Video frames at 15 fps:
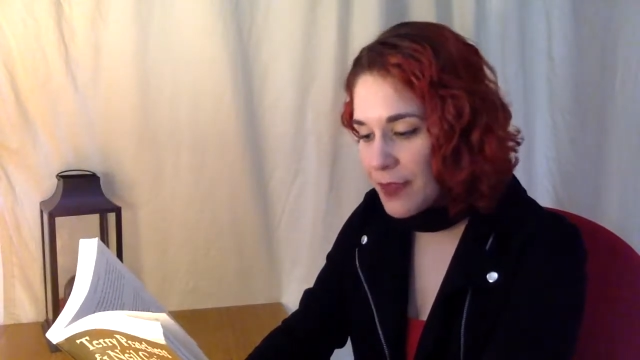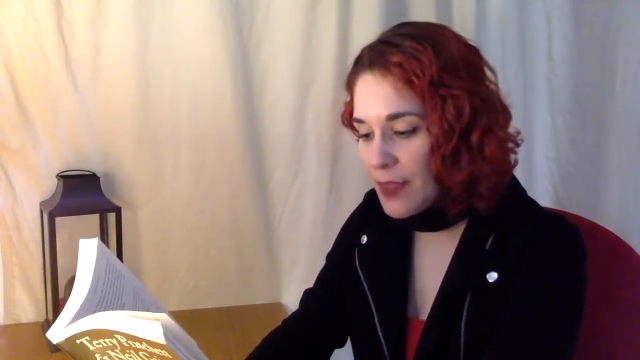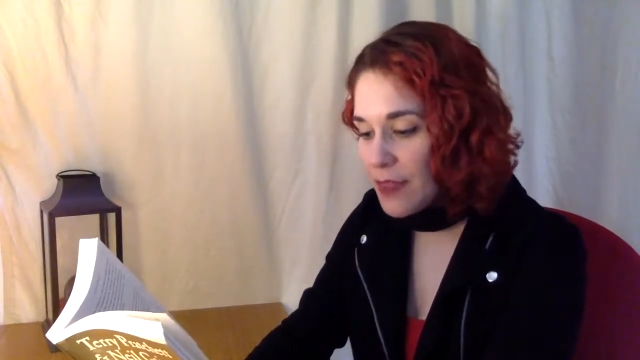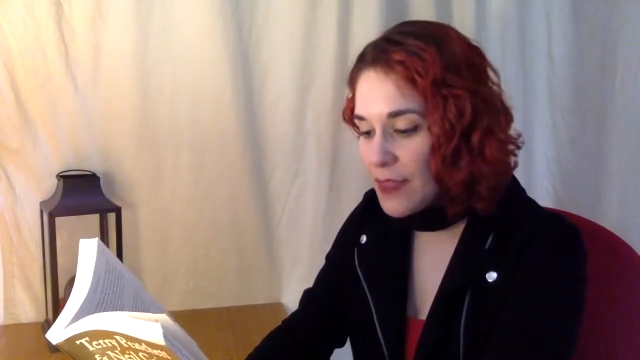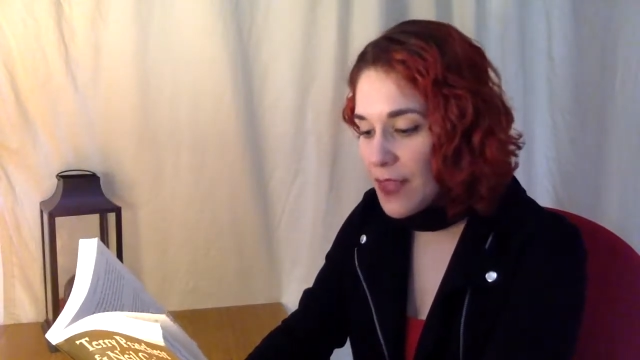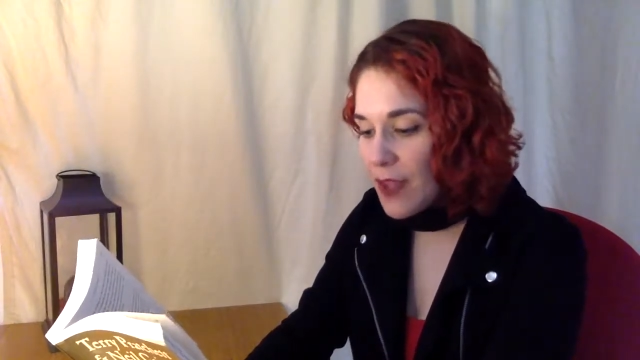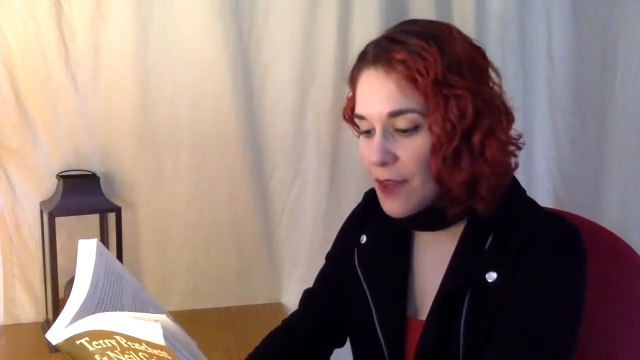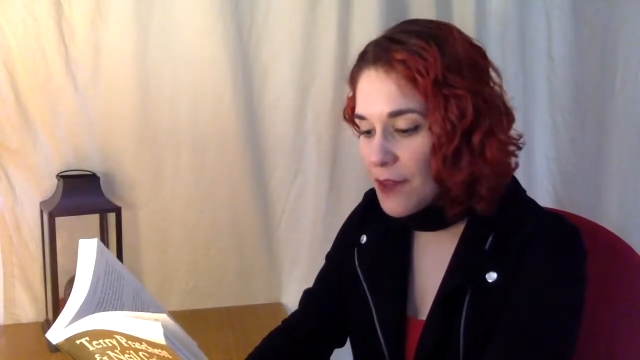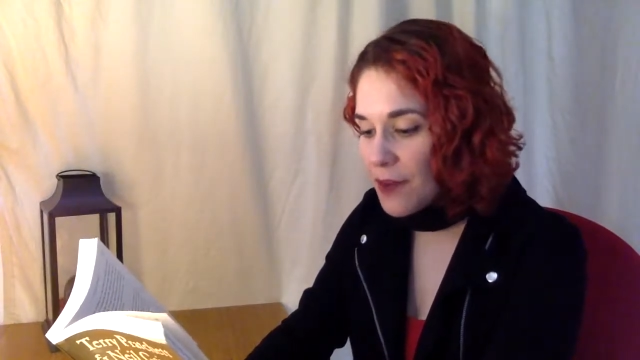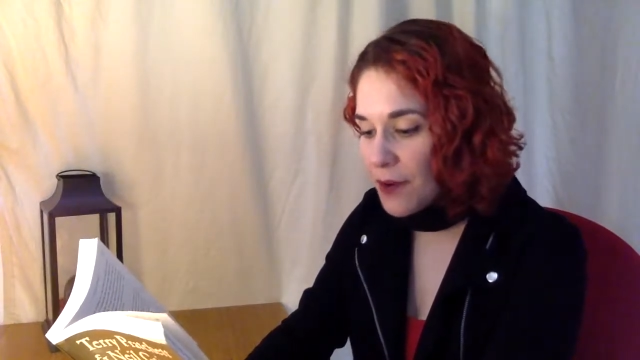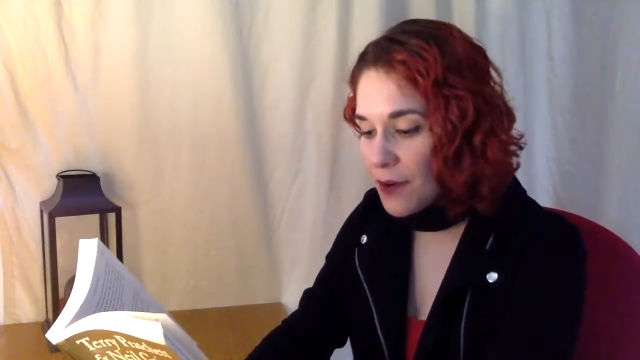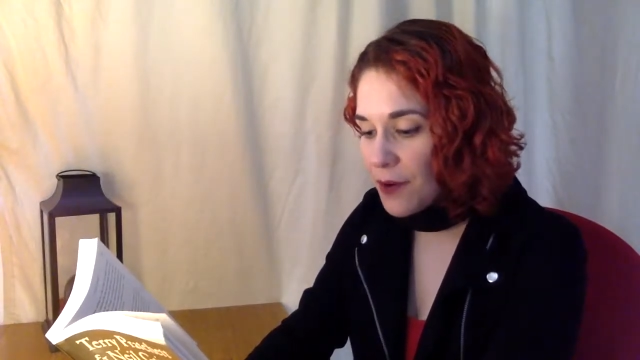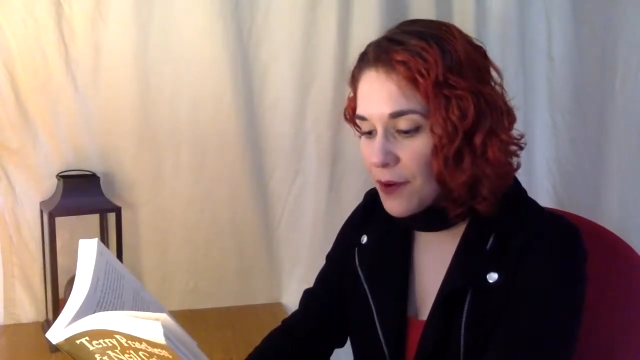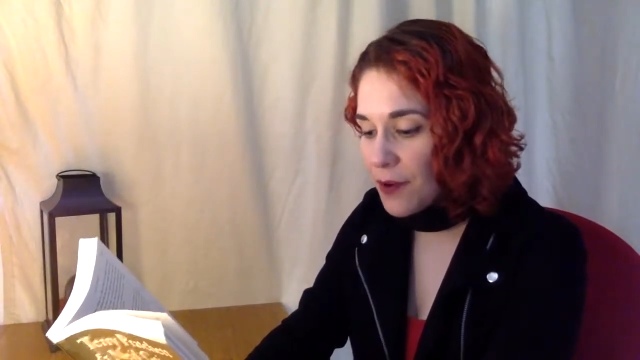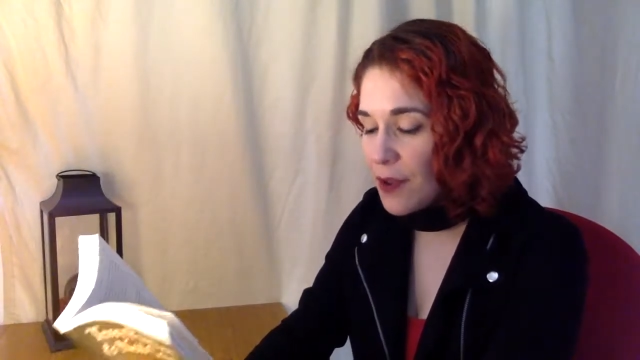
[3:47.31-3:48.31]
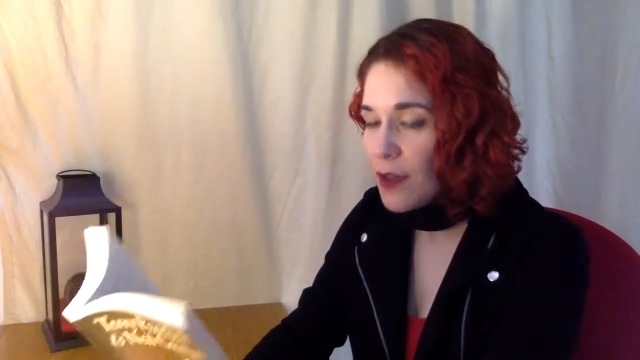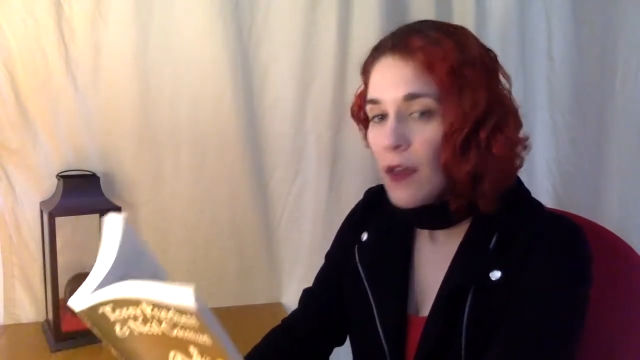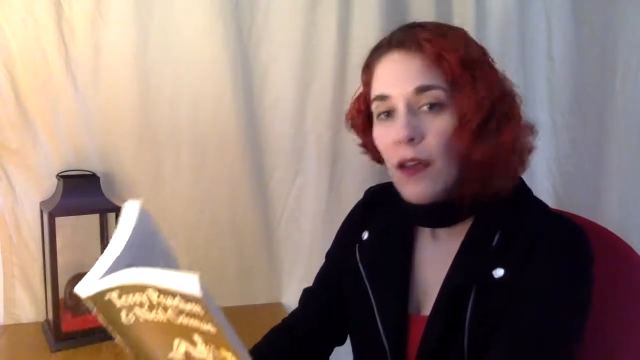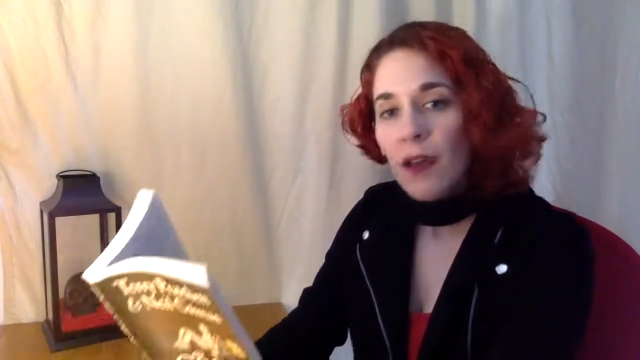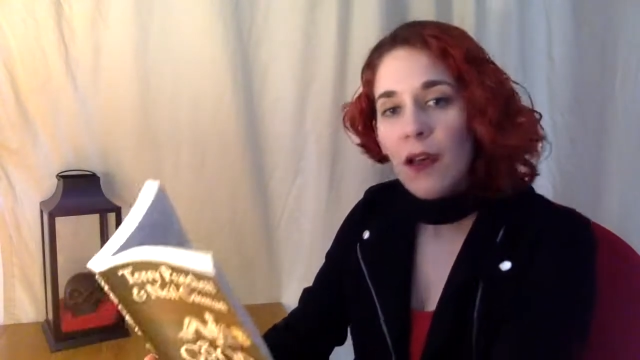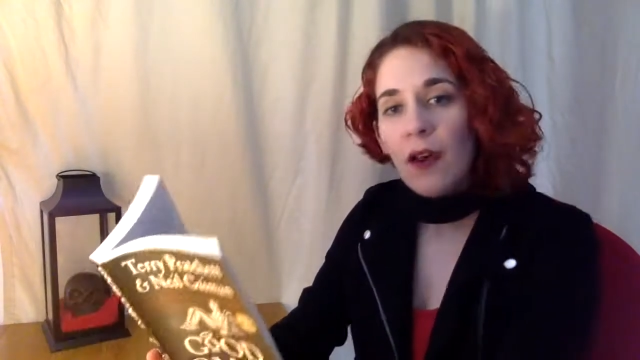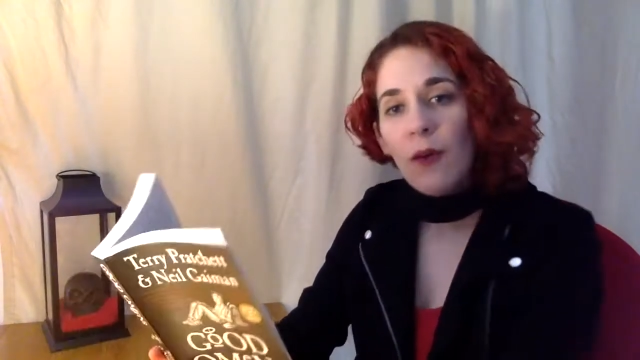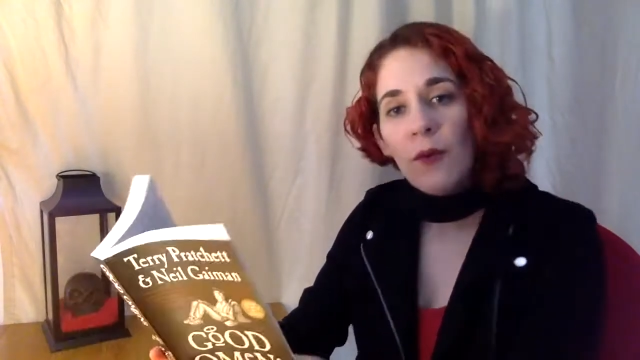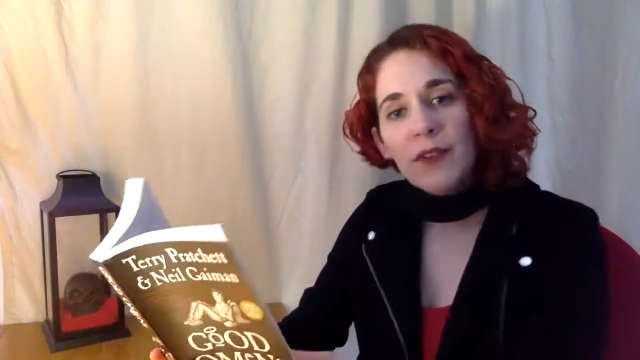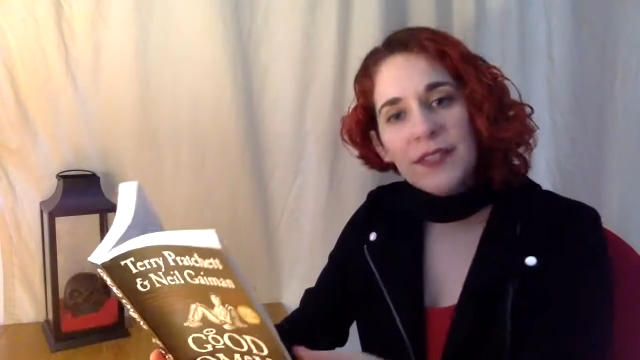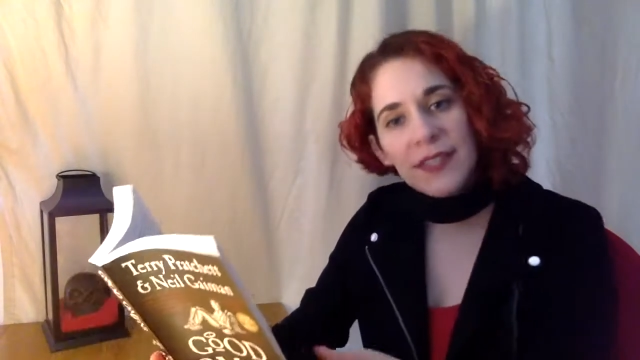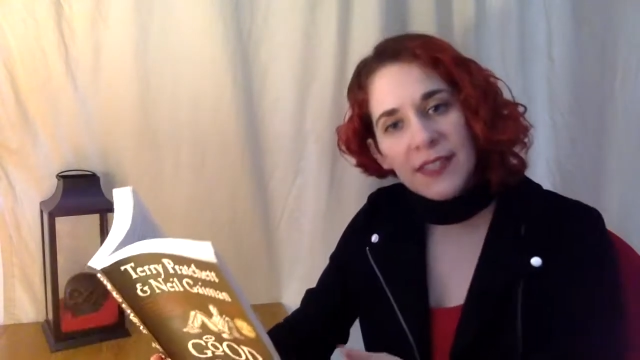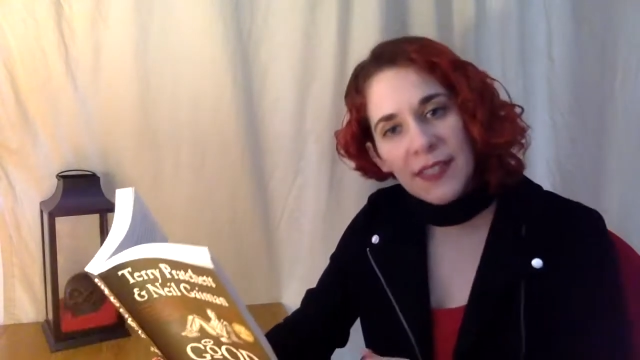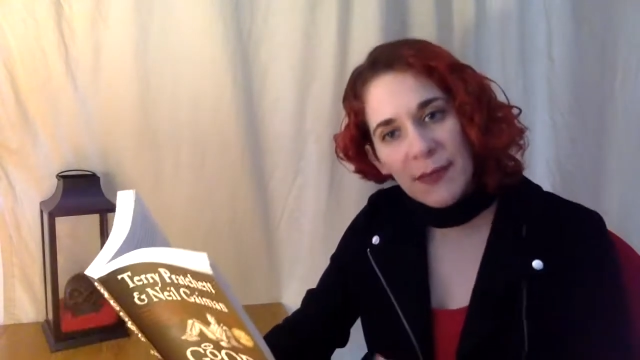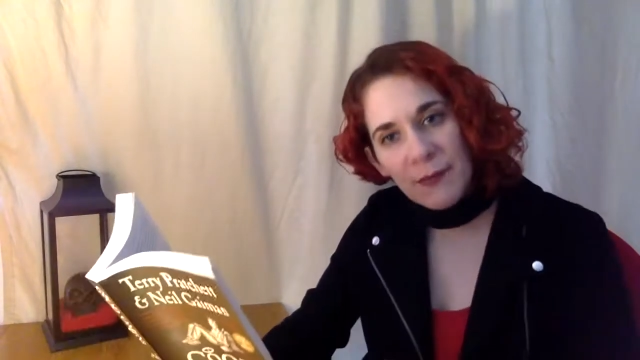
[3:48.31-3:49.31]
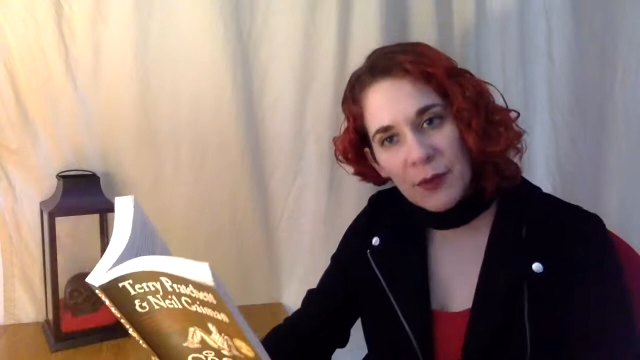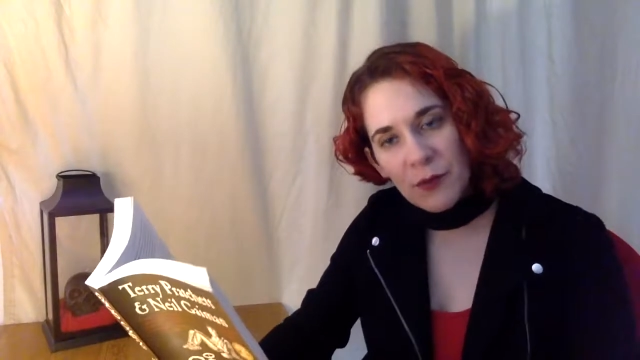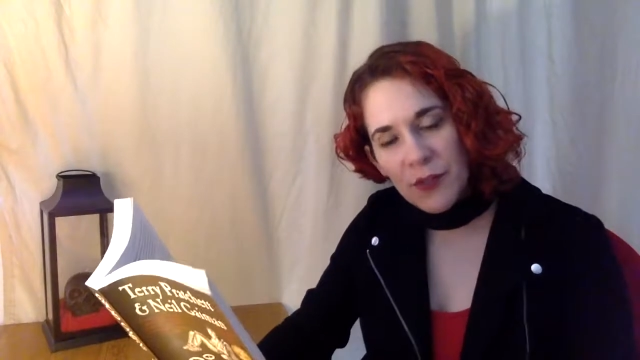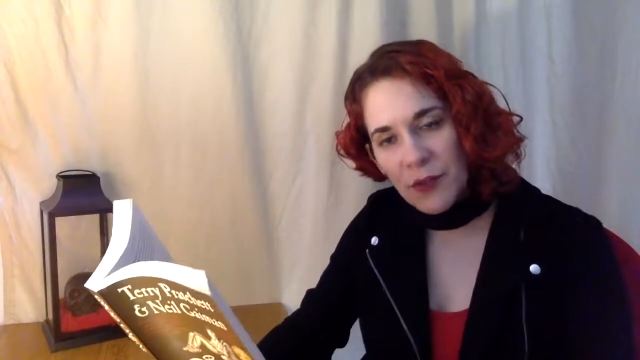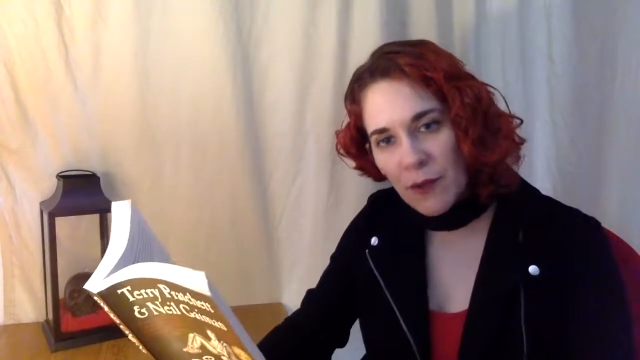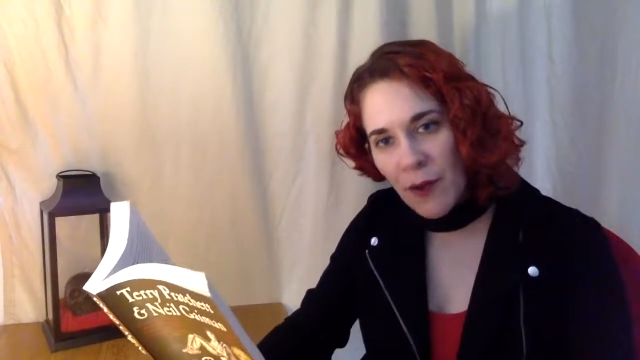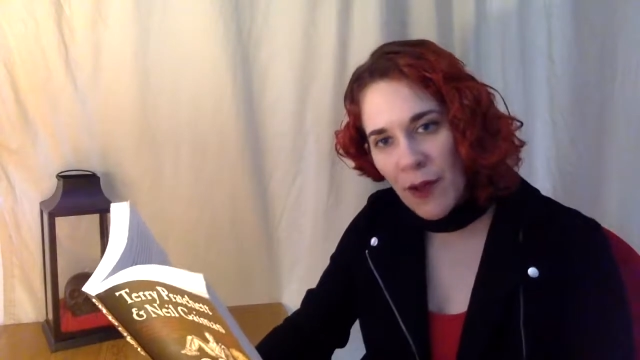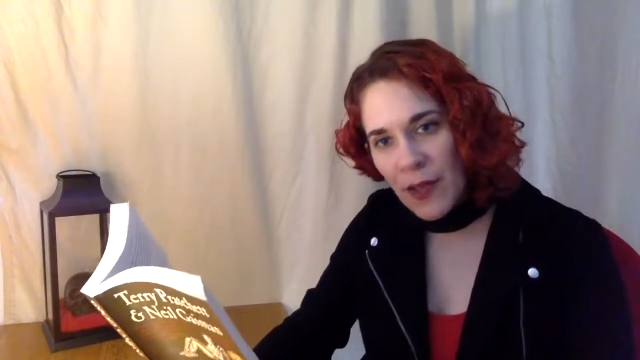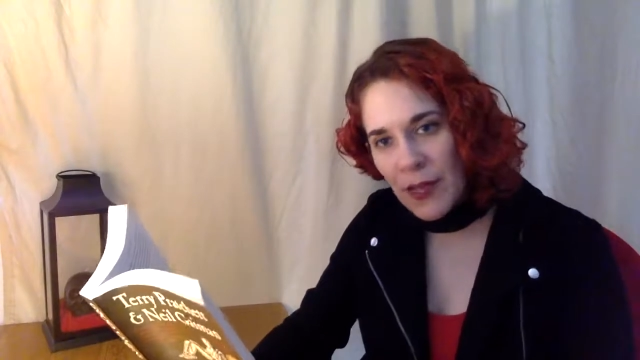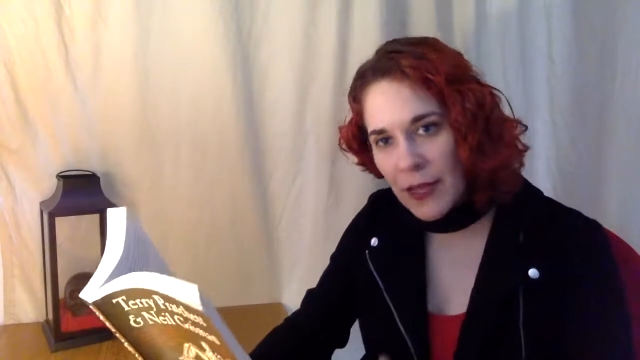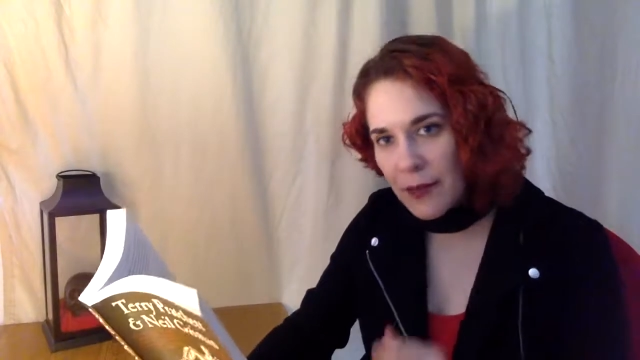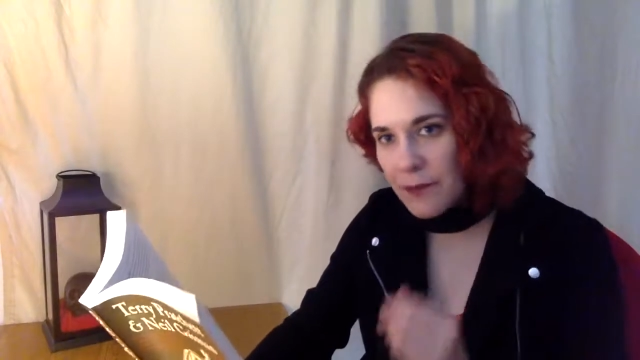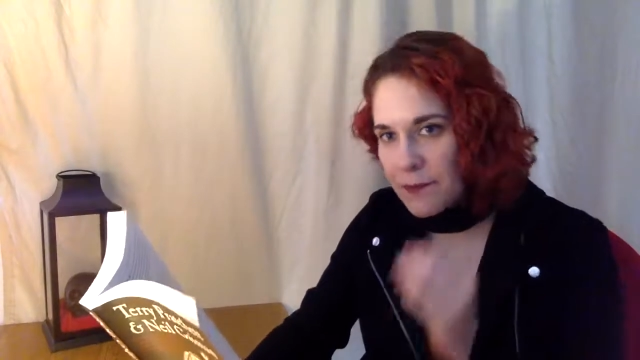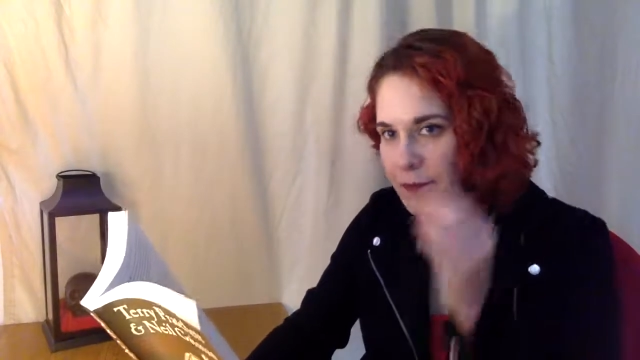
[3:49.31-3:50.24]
The other was that someone was crying.